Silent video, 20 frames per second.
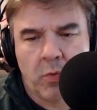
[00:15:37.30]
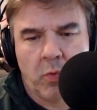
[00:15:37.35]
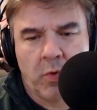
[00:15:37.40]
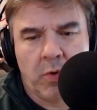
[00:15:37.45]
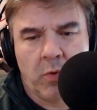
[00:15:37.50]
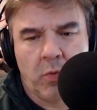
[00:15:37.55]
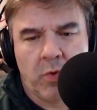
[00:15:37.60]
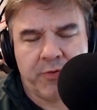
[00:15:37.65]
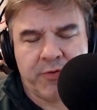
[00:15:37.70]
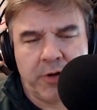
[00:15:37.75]

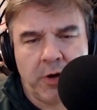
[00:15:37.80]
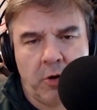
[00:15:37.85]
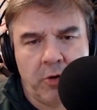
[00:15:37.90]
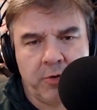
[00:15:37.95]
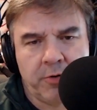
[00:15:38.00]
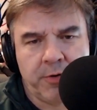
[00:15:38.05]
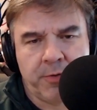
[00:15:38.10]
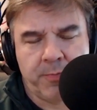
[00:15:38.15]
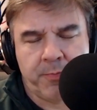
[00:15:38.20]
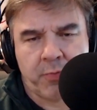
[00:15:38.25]
Was it
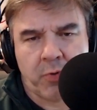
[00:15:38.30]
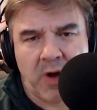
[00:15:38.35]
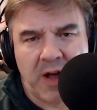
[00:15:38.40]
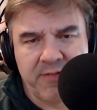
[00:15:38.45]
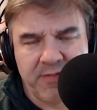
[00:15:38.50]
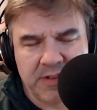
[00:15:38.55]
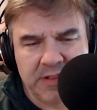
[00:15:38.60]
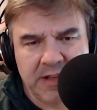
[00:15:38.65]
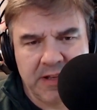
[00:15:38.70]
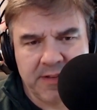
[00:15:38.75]
owned
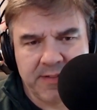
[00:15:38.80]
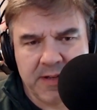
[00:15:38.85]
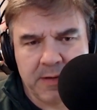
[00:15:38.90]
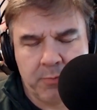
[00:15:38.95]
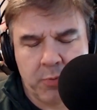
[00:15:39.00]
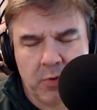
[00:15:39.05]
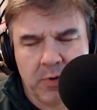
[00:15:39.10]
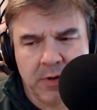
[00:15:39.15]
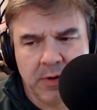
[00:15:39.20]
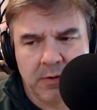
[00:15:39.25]
privately at
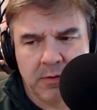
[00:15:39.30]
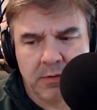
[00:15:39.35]
that point?